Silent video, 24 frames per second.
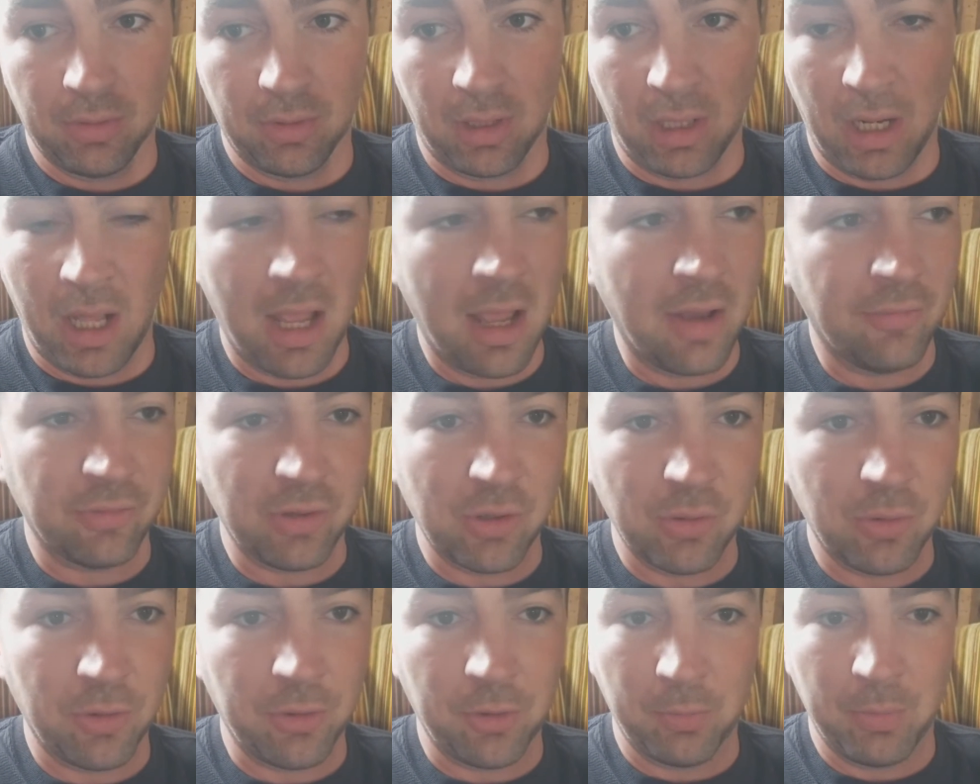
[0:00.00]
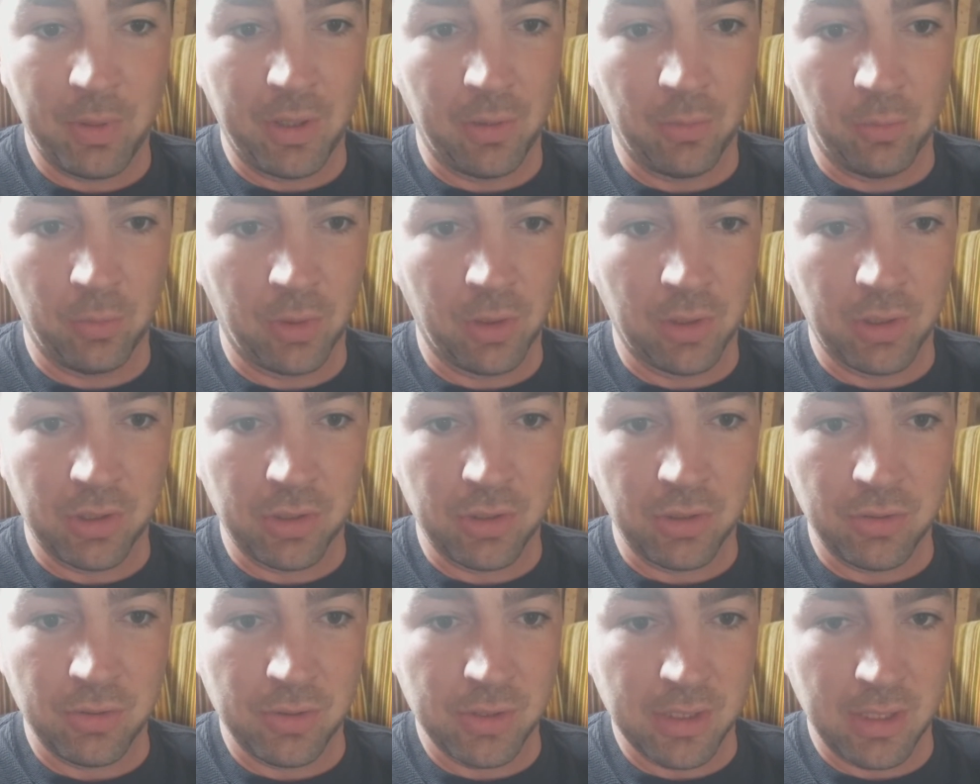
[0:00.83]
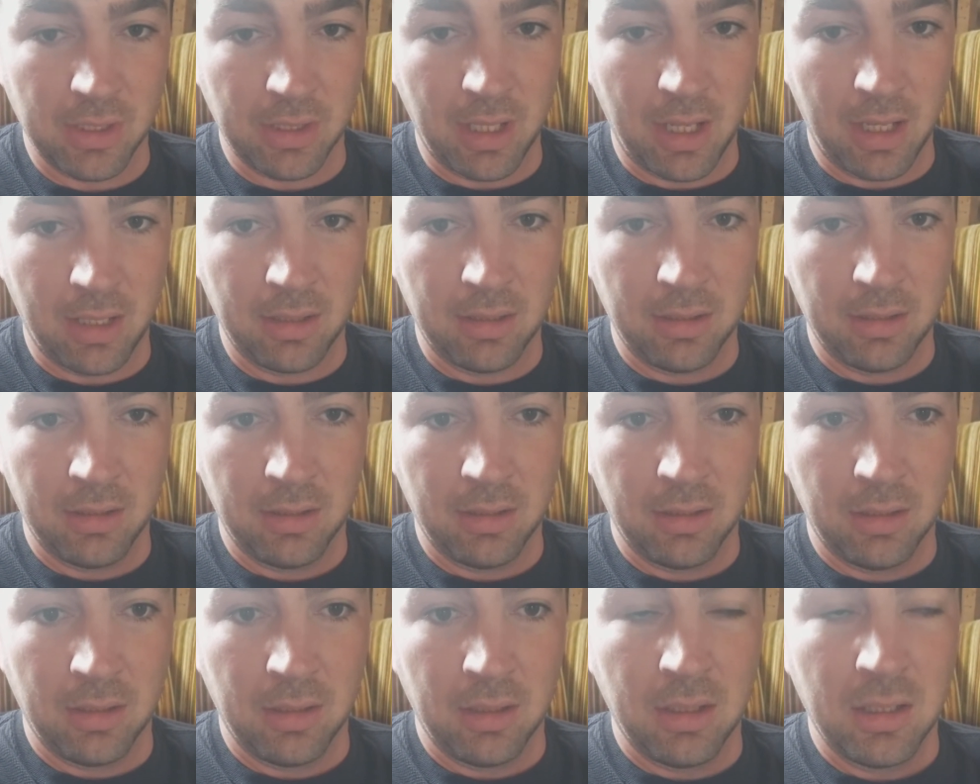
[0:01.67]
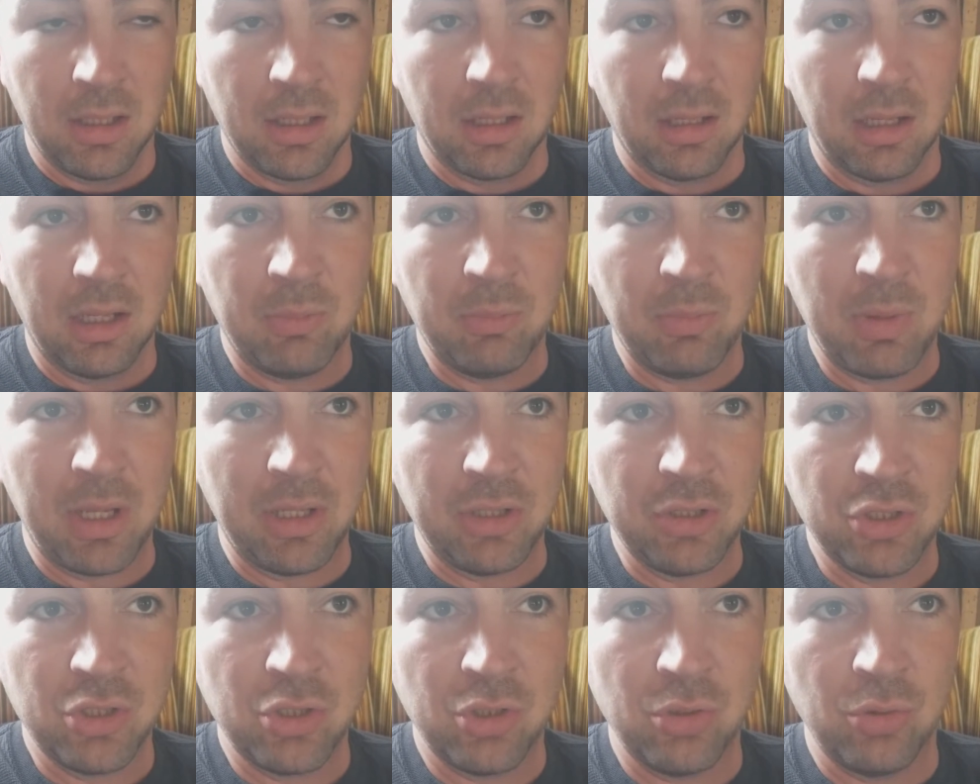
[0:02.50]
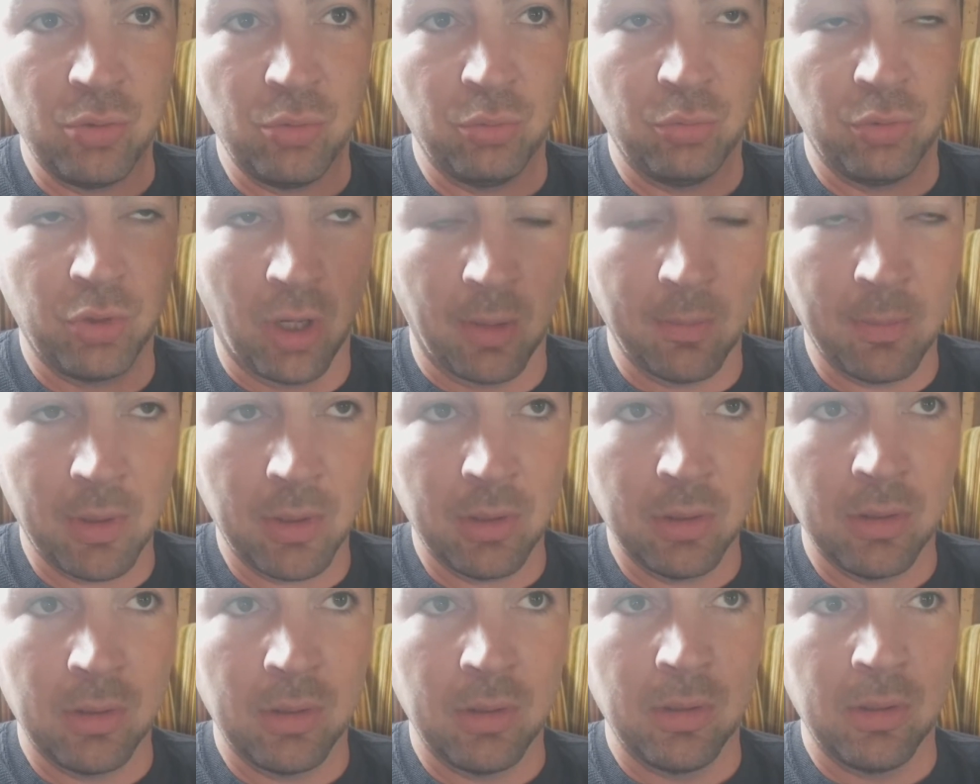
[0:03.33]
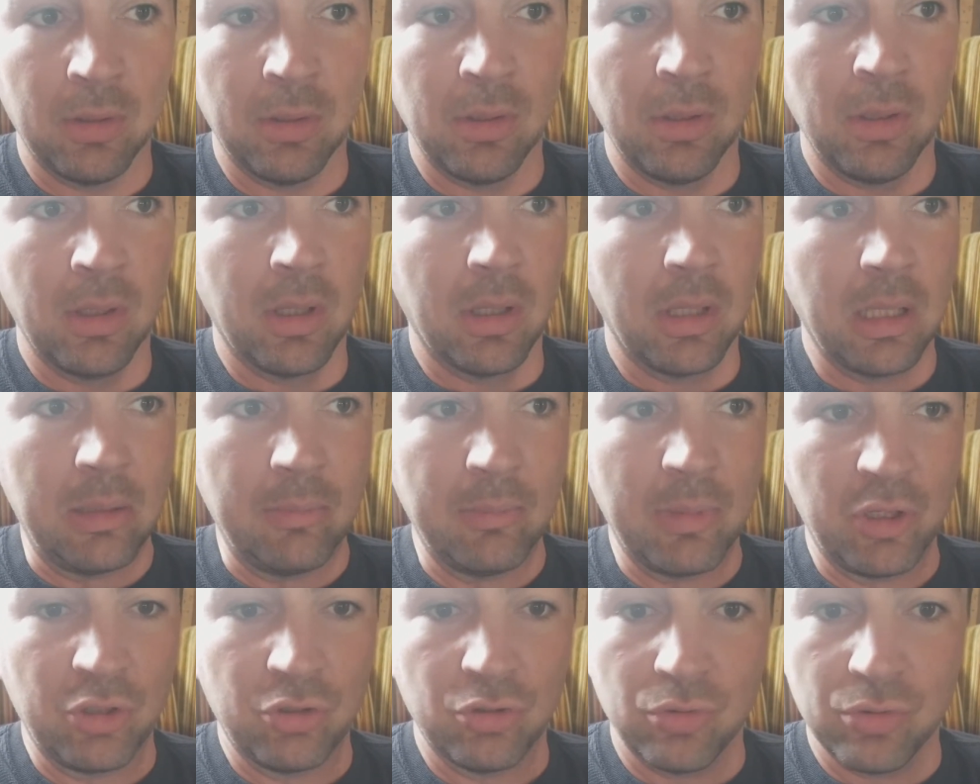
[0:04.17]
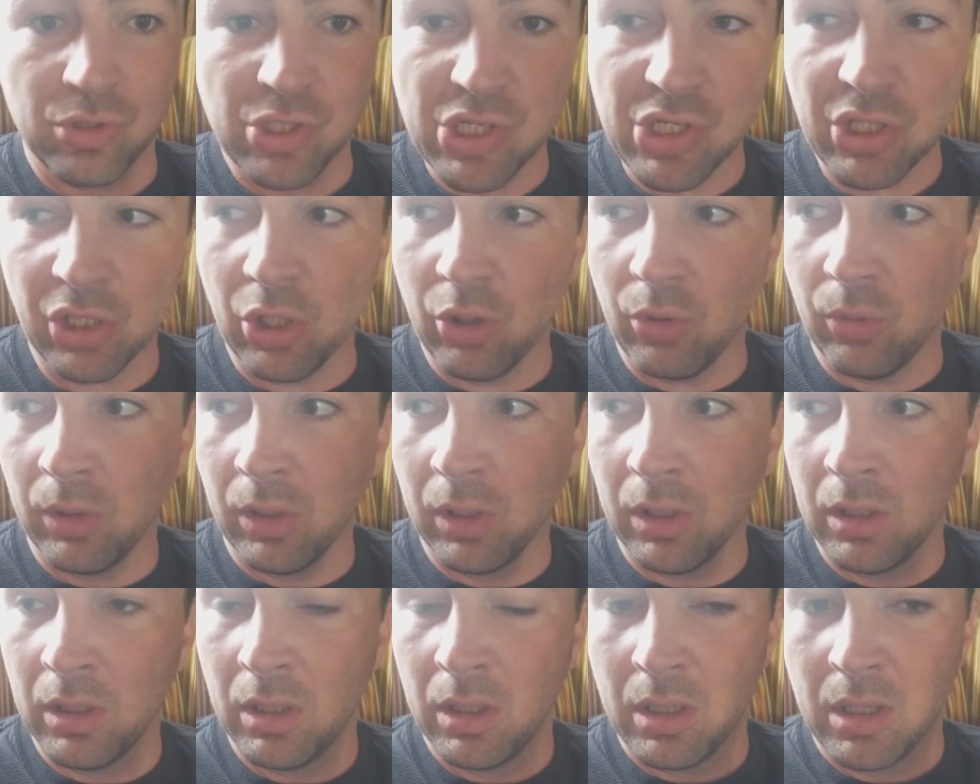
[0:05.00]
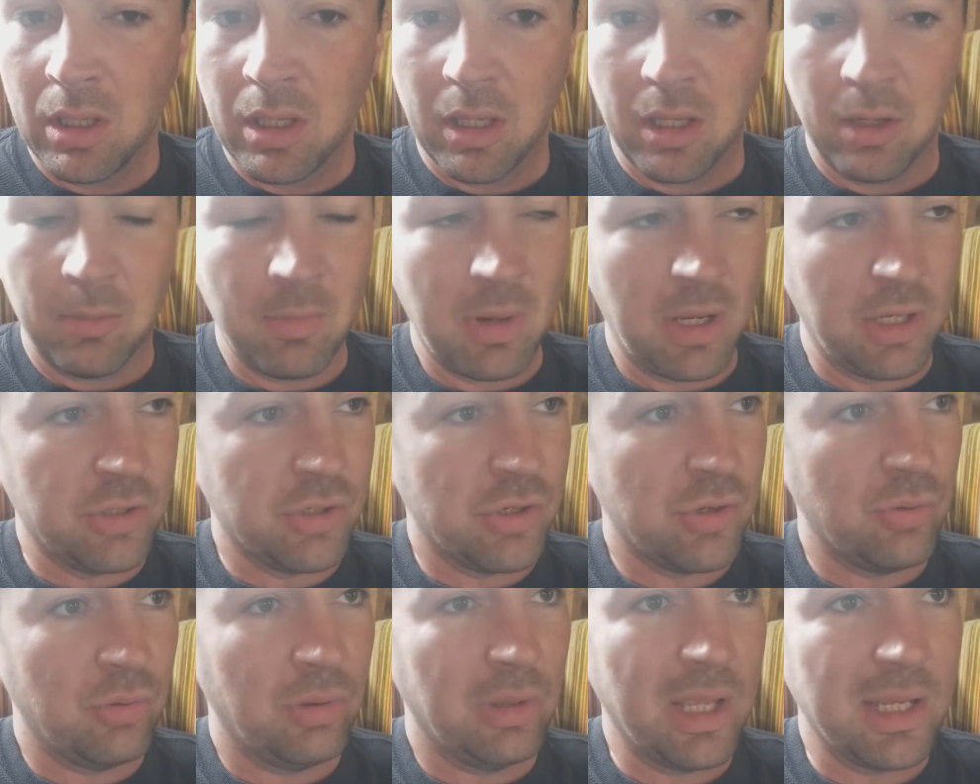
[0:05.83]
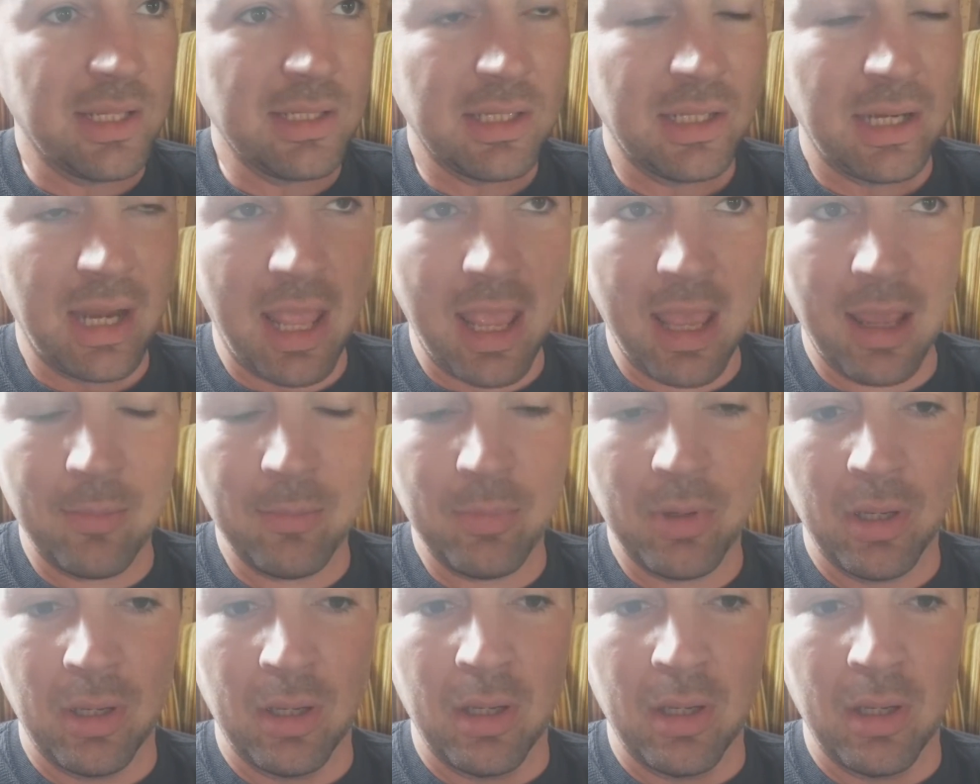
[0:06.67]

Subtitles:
And I have no other better word to use than that. It makes you dumber. It makes you slower. It makes you less inept.